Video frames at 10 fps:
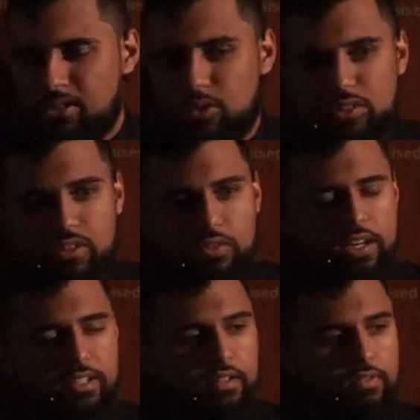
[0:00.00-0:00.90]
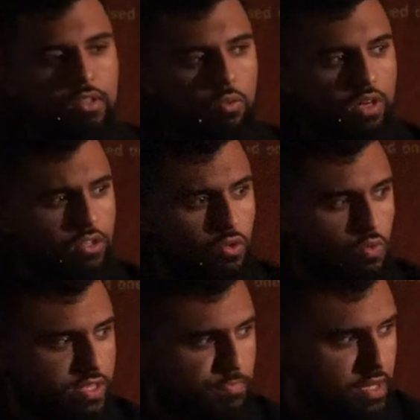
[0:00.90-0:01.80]
Through the right of the one who
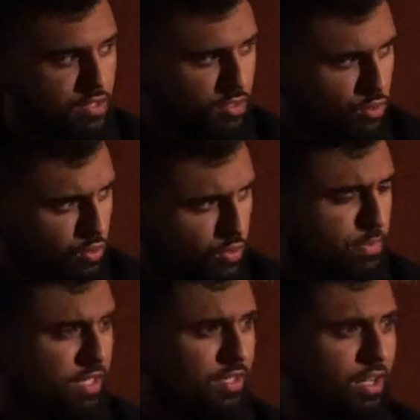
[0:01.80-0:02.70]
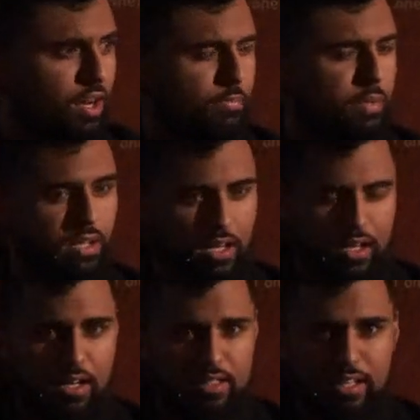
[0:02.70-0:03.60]
was madloom in Karbala.